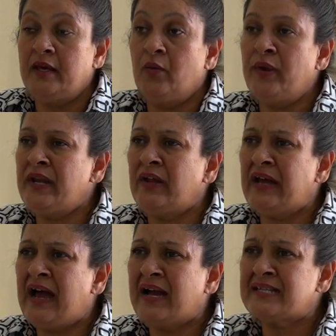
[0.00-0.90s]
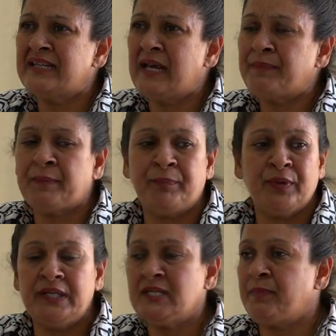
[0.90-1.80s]
We're not asking them to
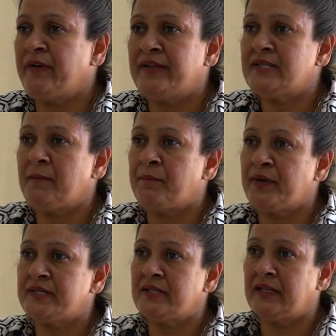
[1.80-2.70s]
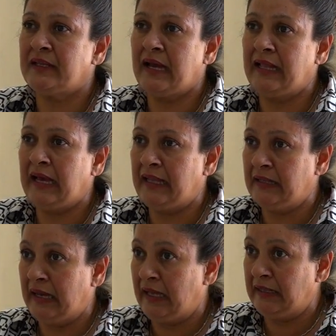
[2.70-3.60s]
put these parents in prison
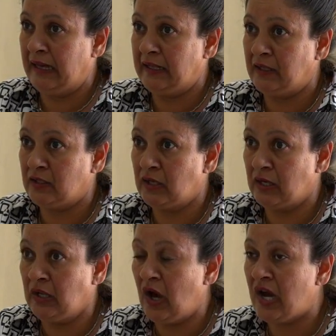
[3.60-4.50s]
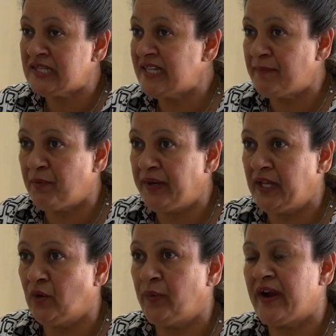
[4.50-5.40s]
and lost them away.
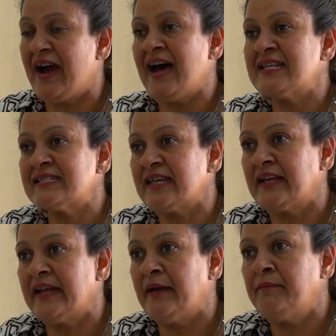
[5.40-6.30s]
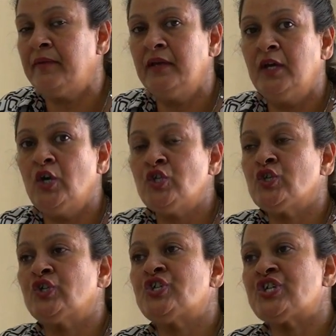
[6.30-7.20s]
No, we're asking them
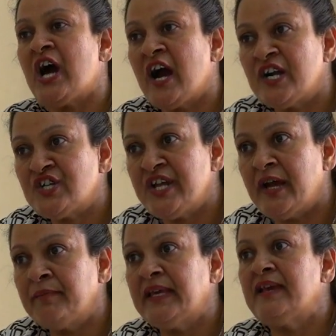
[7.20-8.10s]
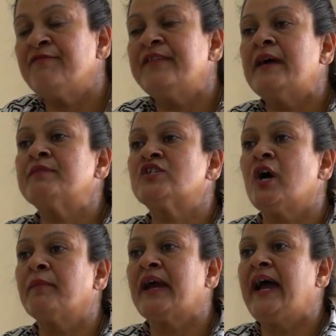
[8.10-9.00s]
to charge them, give them
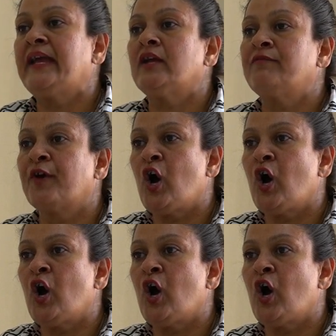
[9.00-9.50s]
some kind of